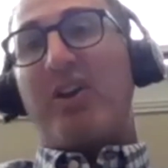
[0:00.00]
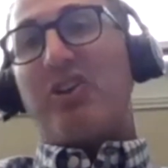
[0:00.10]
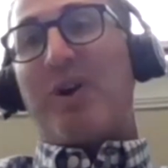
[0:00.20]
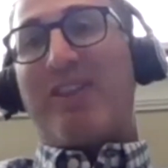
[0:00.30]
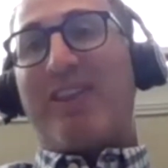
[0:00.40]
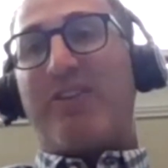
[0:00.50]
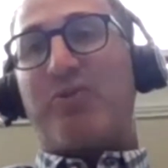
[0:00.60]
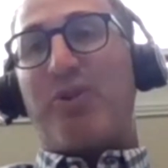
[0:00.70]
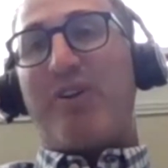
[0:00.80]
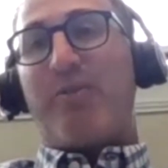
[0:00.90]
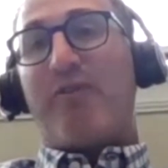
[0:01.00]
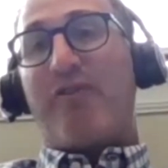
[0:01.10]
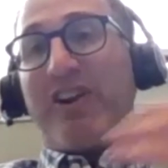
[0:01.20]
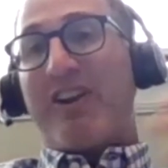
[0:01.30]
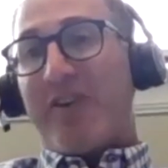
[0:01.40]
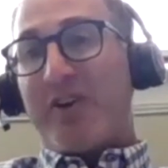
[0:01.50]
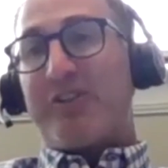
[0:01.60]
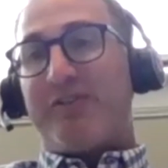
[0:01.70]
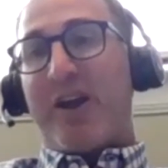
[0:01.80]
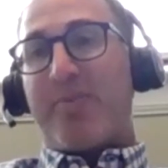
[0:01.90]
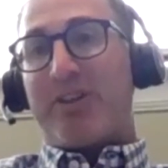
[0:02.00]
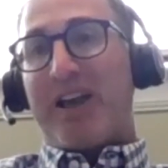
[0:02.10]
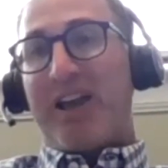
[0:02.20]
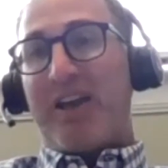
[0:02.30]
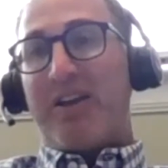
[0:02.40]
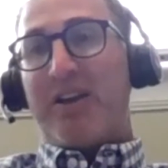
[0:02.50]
So I think we're a very diversified play.